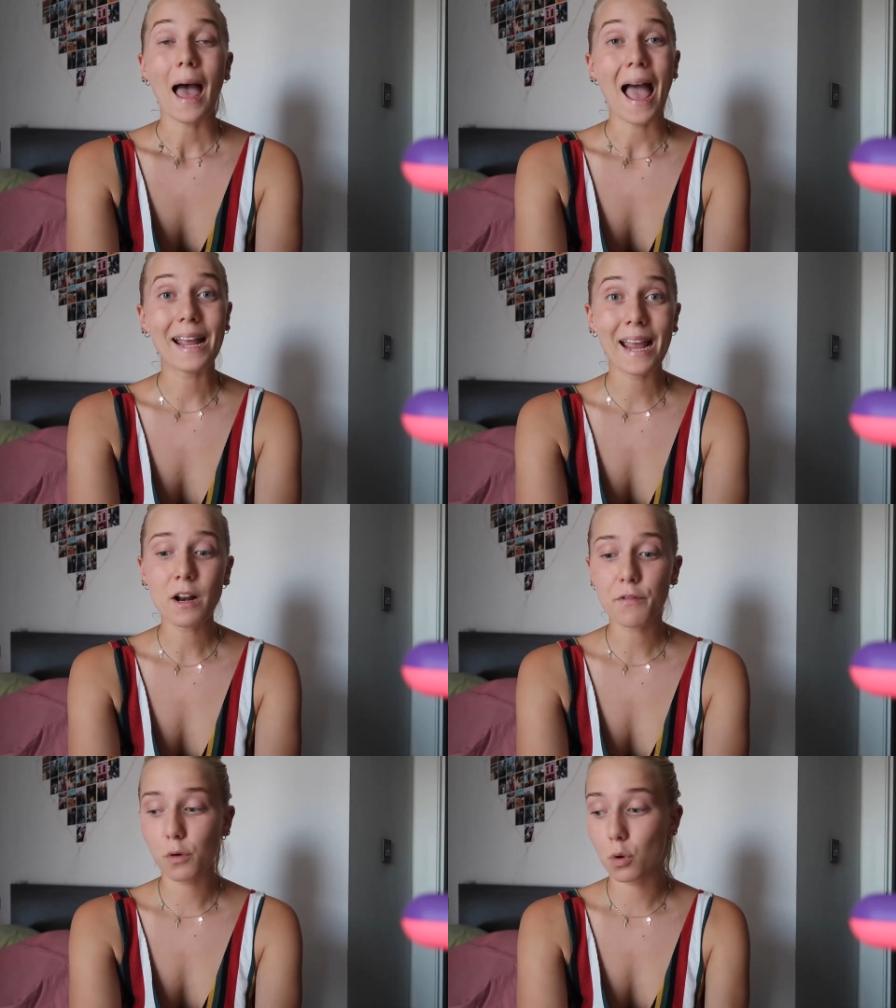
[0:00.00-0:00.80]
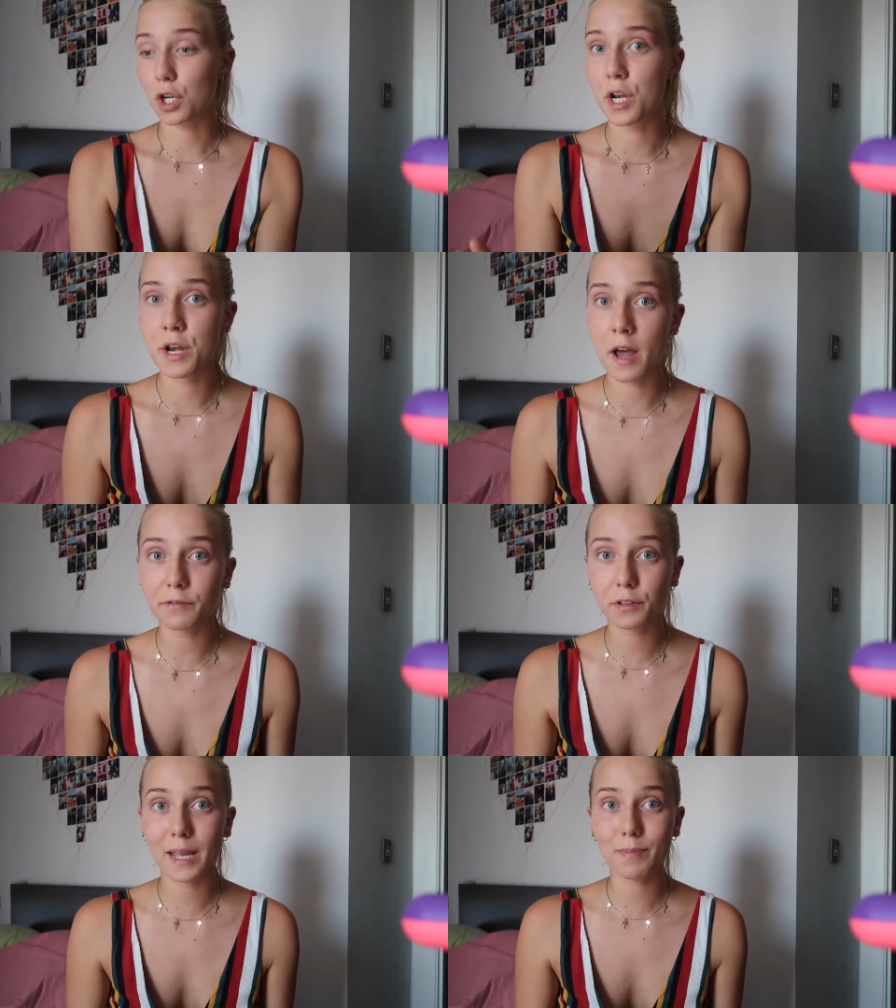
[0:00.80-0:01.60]
I can of course
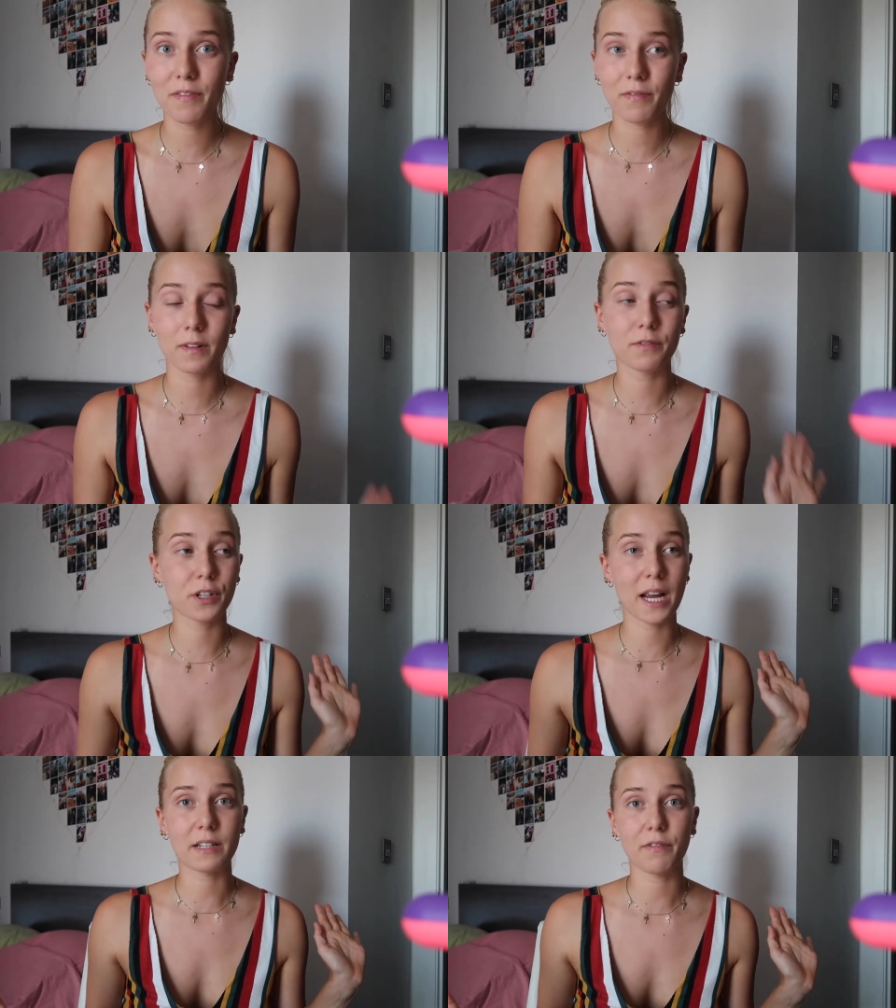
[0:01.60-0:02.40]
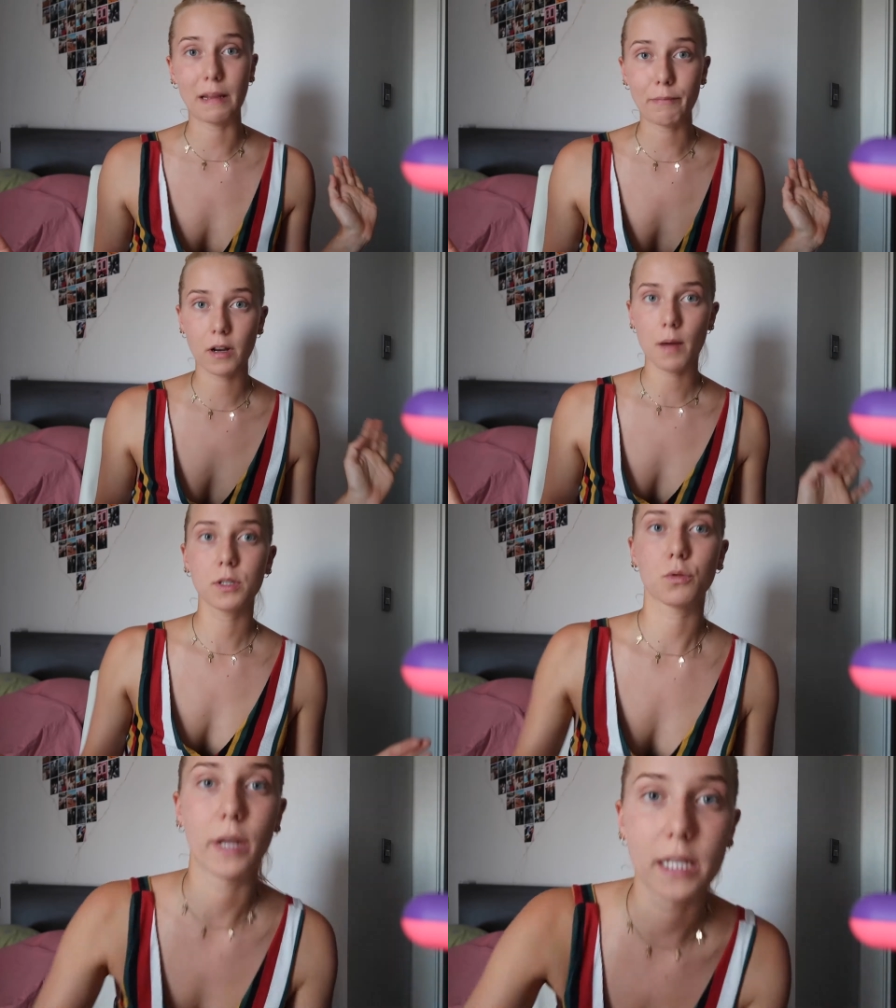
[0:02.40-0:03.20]
not forget forget the
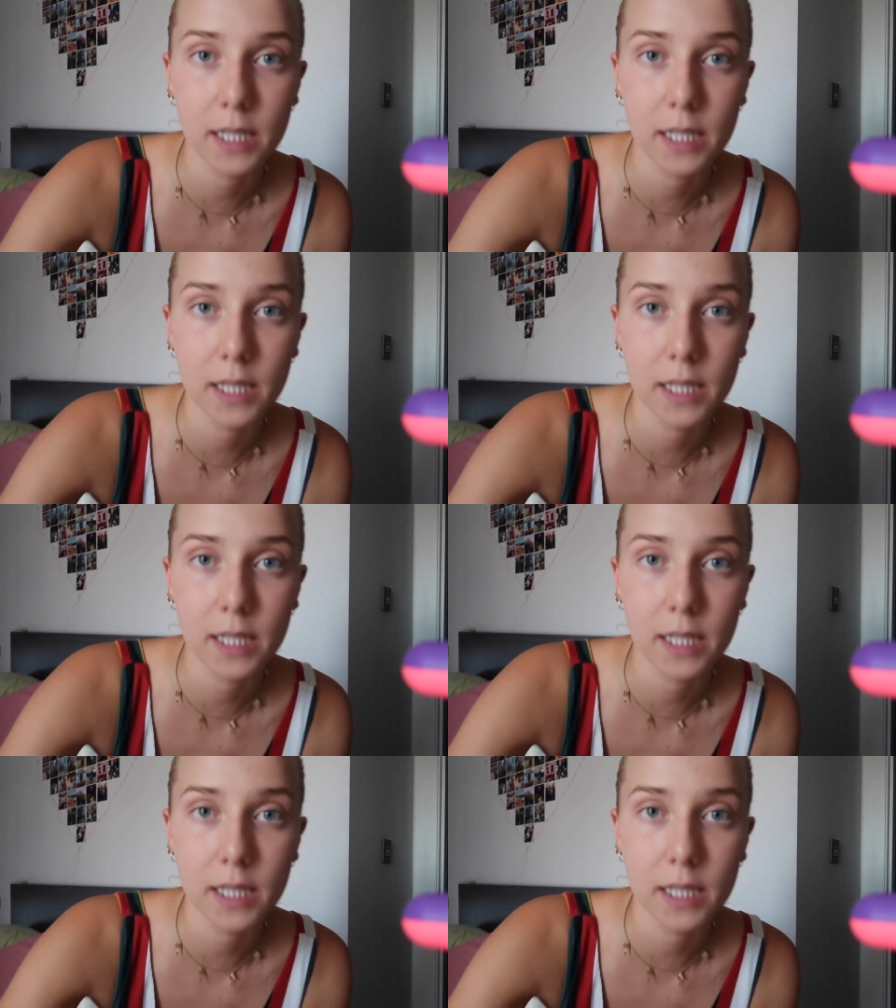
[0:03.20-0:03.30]
flip-flops, wait a